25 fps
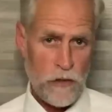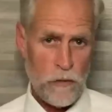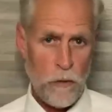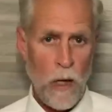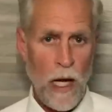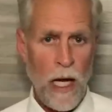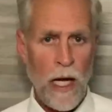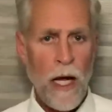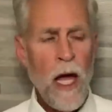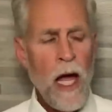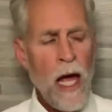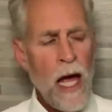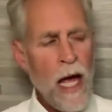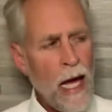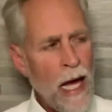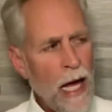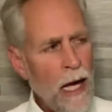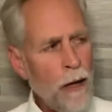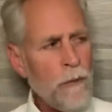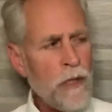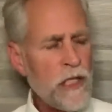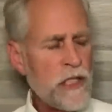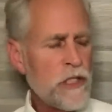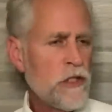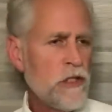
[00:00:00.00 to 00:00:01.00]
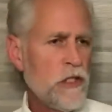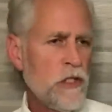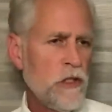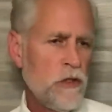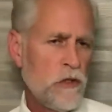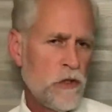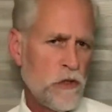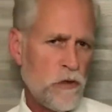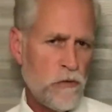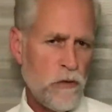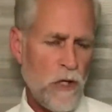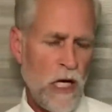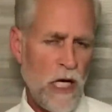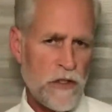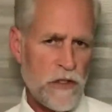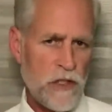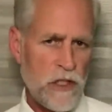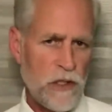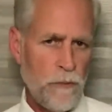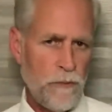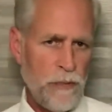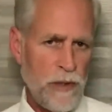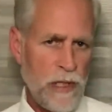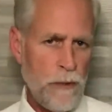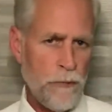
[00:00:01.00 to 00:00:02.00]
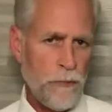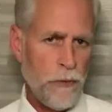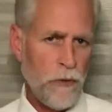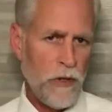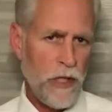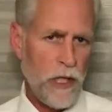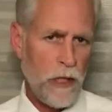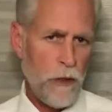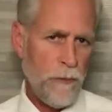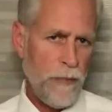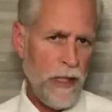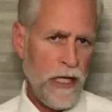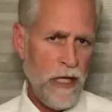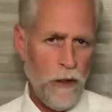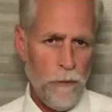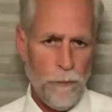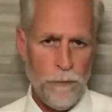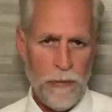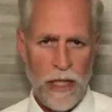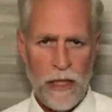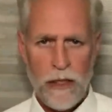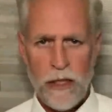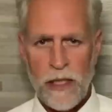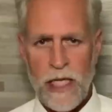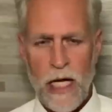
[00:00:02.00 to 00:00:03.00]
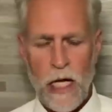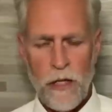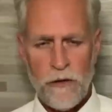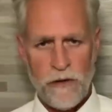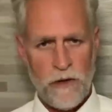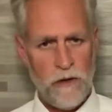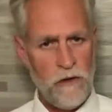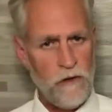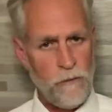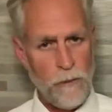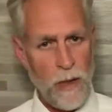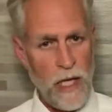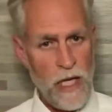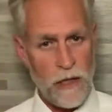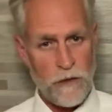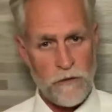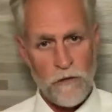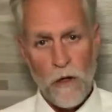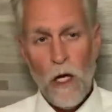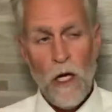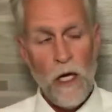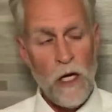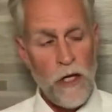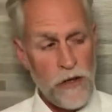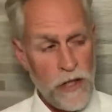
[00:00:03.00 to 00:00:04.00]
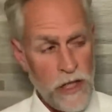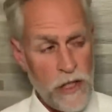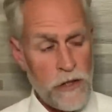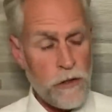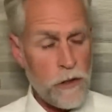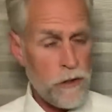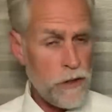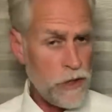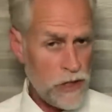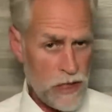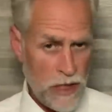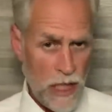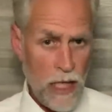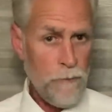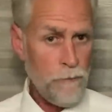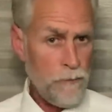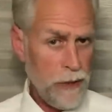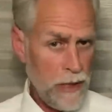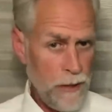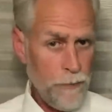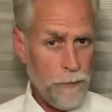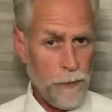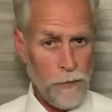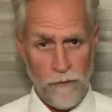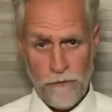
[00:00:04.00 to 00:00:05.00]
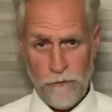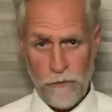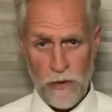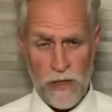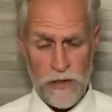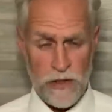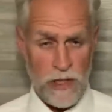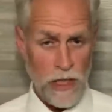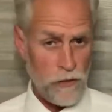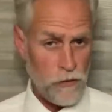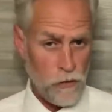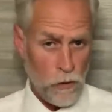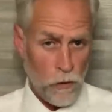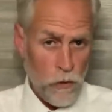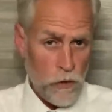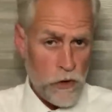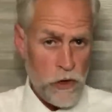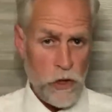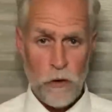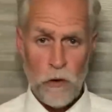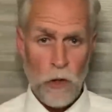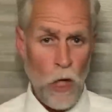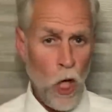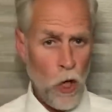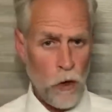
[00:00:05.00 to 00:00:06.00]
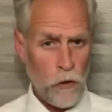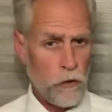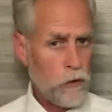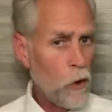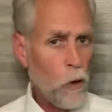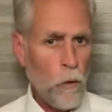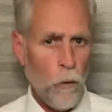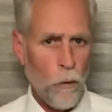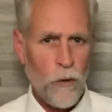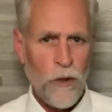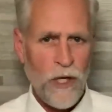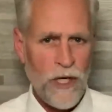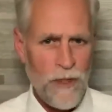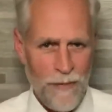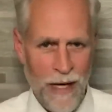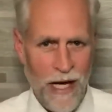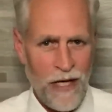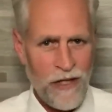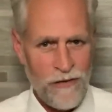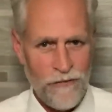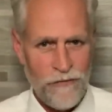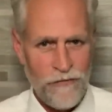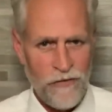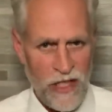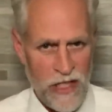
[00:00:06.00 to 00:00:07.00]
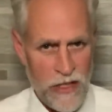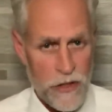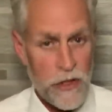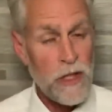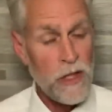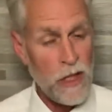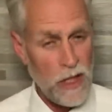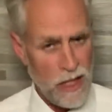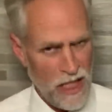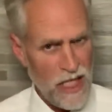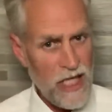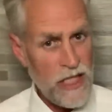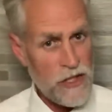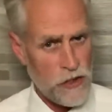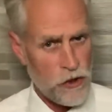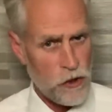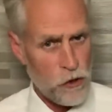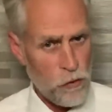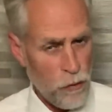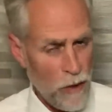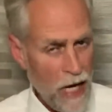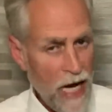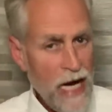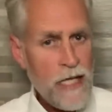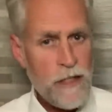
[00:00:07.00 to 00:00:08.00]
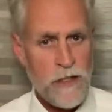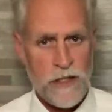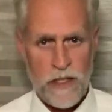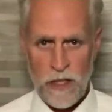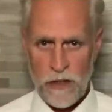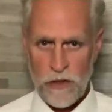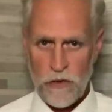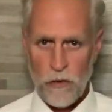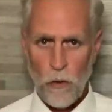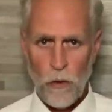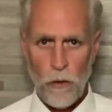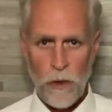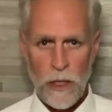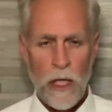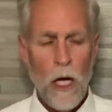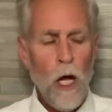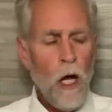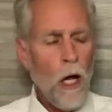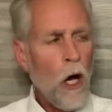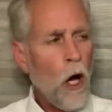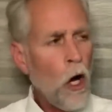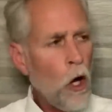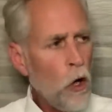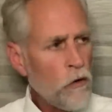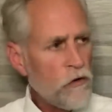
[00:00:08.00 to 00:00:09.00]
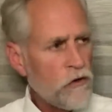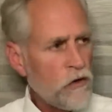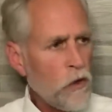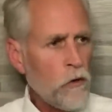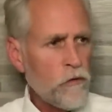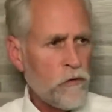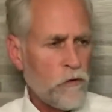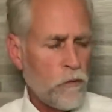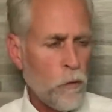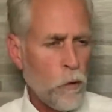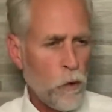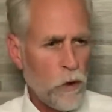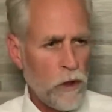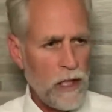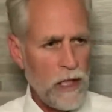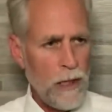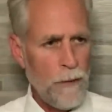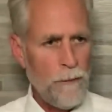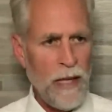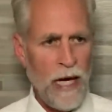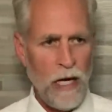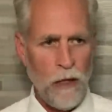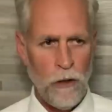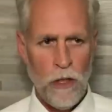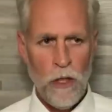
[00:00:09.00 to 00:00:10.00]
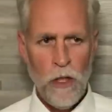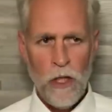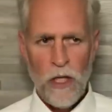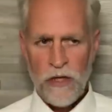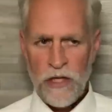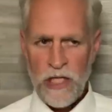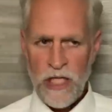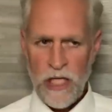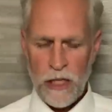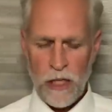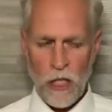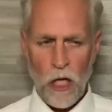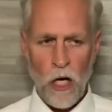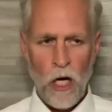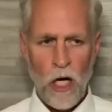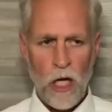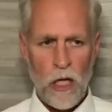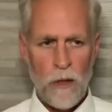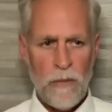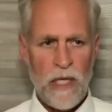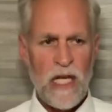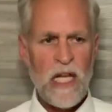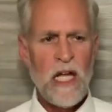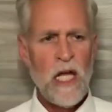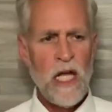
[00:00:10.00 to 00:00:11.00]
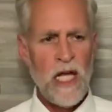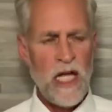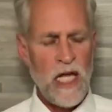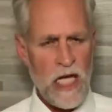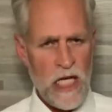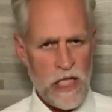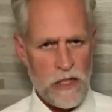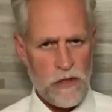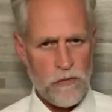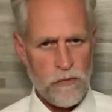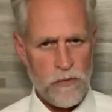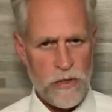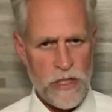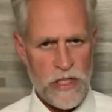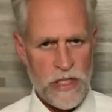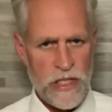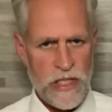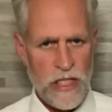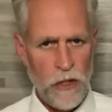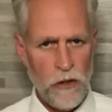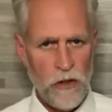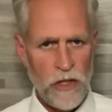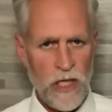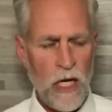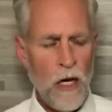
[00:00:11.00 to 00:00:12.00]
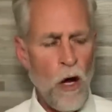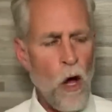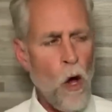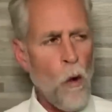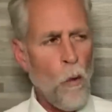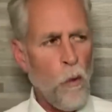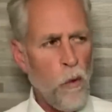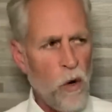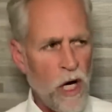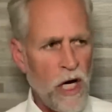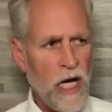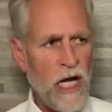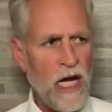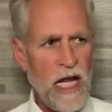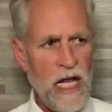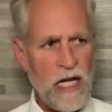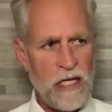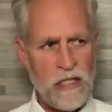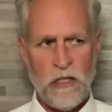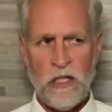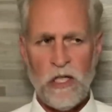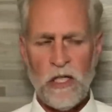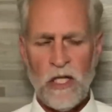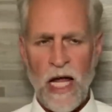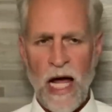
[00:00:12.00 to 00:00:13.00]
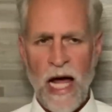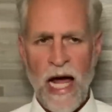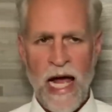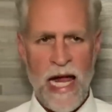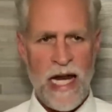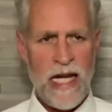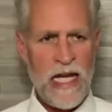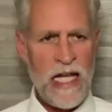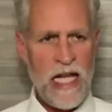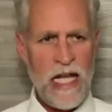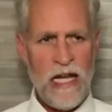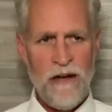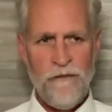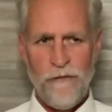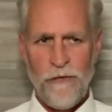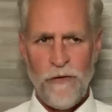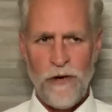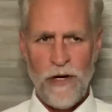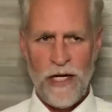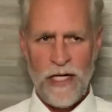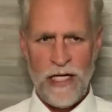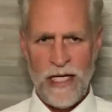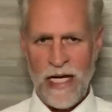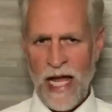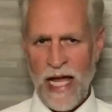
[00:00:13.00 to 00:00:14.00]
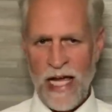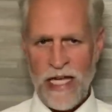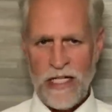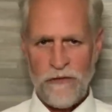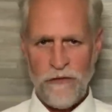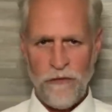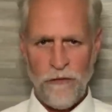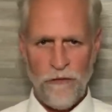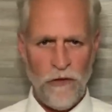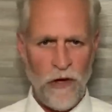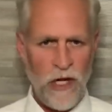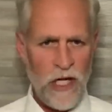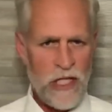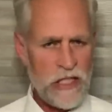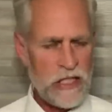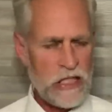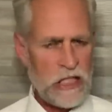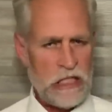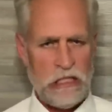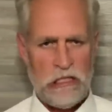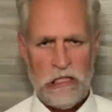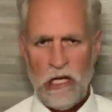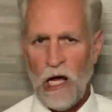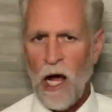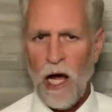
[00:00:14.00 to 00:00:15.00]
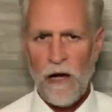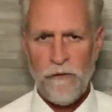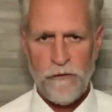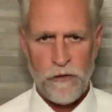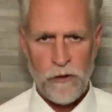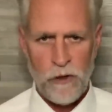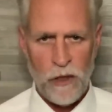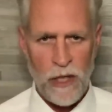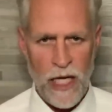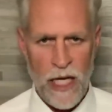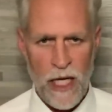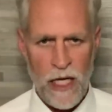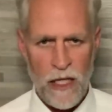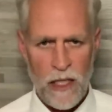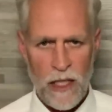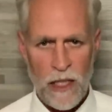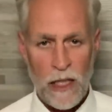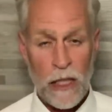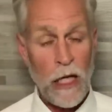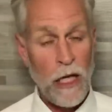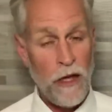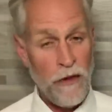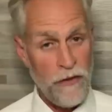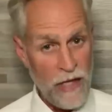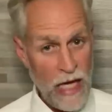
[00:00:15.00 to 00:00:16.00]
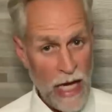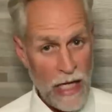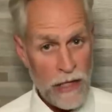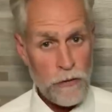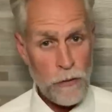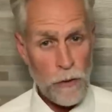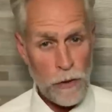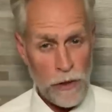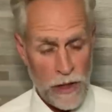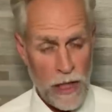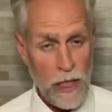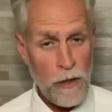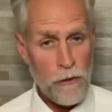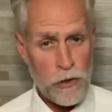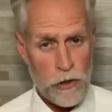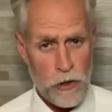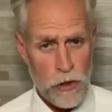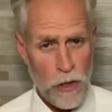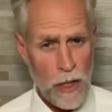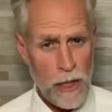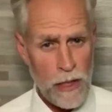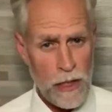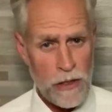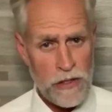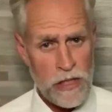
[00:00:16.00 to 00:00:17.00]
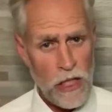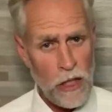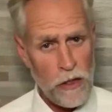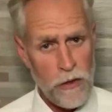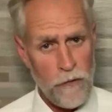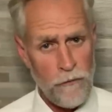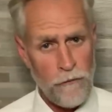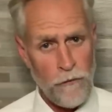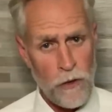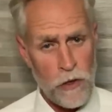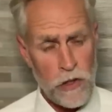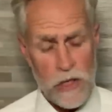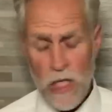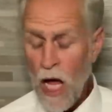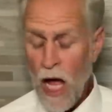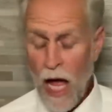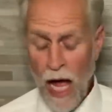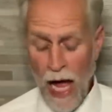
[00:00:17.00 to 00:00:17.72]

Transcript: why. How much do you trust the people that are bail bailing out these banks? These are the same people, friends, that told you don't worry about inflation. It's transitory. Oh, don't worry about the economy. It's resilient. We're going to glide in for a nice, fun, soft landing. That's what they were trying to tell you, folks.